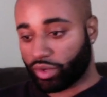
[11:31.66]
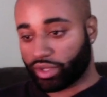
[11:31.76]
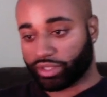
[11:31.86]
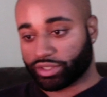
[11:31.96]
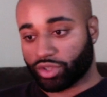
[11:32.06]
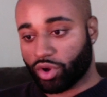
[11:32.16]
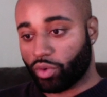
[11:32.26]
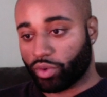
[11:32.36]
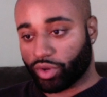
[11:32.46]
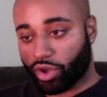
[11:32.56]
is
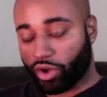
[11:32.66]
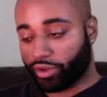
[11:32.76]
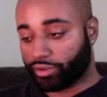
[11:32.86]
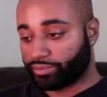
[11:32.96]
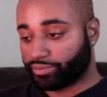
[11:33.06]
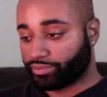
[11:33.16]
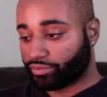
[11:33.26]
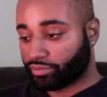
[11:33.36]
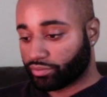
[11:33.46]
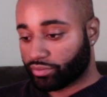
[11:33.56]
going
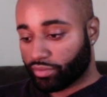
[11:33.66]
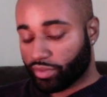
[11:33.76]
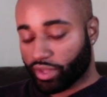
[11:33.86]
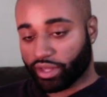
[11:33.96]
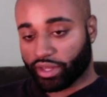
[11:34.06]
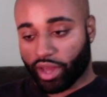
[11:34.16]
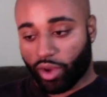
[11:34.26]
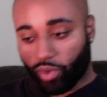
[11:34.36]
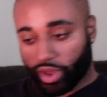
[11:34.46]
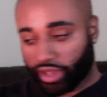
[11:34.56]
on? And then I
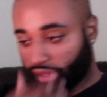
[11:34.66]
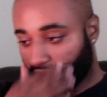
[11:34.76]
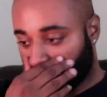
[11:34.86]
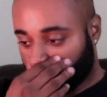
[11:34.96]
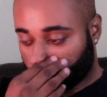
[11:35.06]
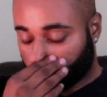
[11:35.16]
wake up,